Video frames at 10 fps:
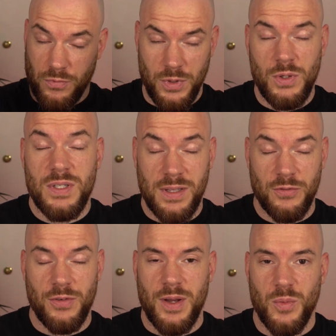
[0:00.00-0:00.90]
using
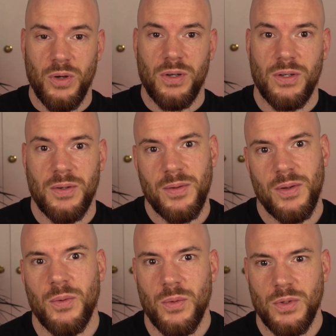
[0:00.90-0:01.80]
the framework
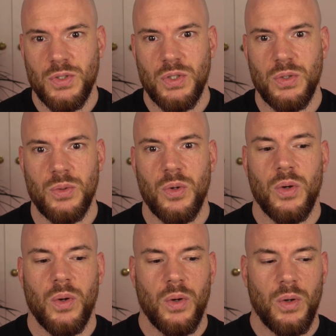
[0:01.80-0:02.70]

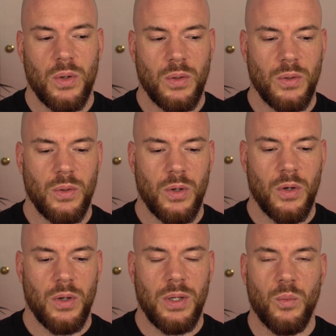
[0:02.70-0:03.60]

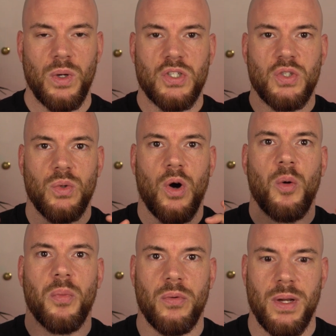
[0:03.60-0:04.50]
in which to
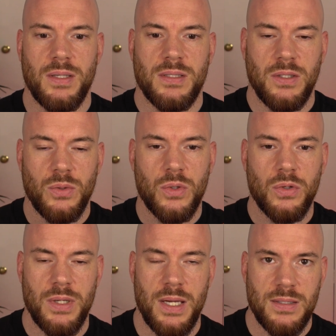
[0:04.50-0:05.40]
operate your
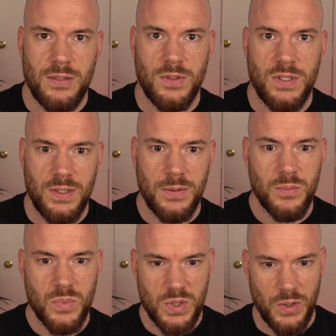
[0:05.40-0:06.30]
creativity.
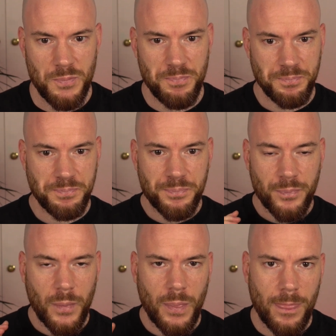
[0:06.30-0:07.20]
So
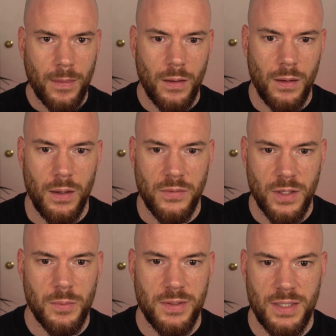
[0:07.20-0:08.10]

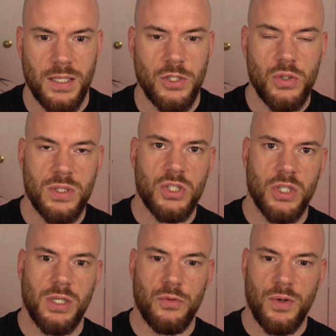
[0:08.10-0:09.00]
think about that and use the
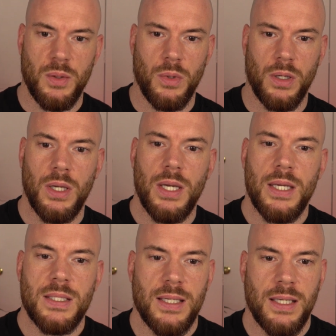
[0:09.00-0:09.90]
Shiny framework
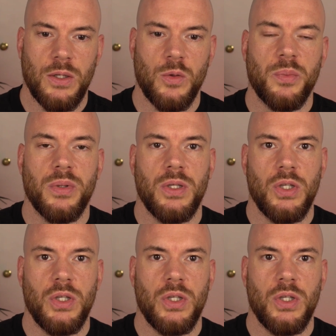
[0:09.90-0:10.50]
to help